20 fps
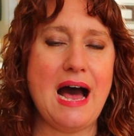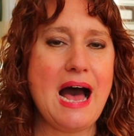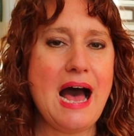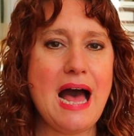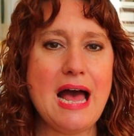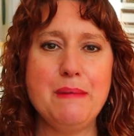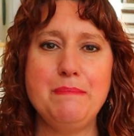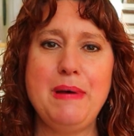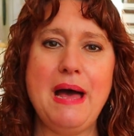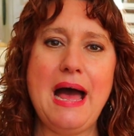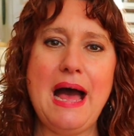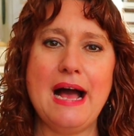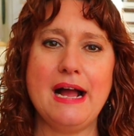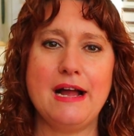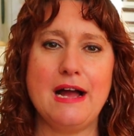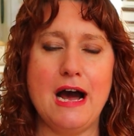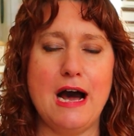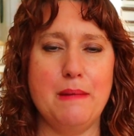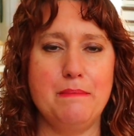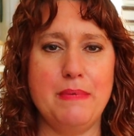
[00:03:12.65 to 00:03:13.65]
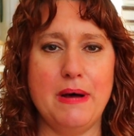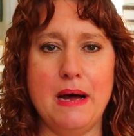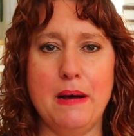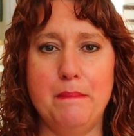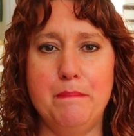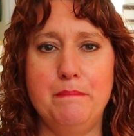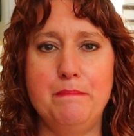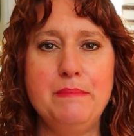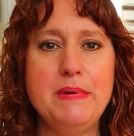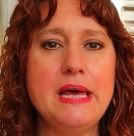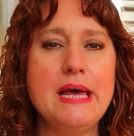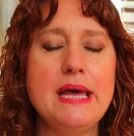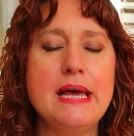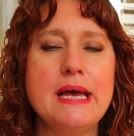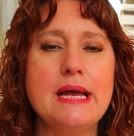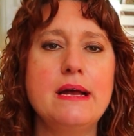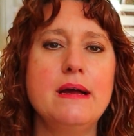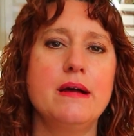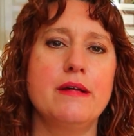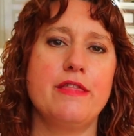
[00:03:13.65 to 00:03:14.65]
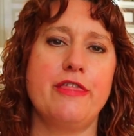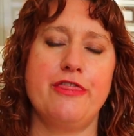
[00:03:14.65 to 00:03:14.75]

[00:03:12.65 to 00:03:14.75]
I pack up a big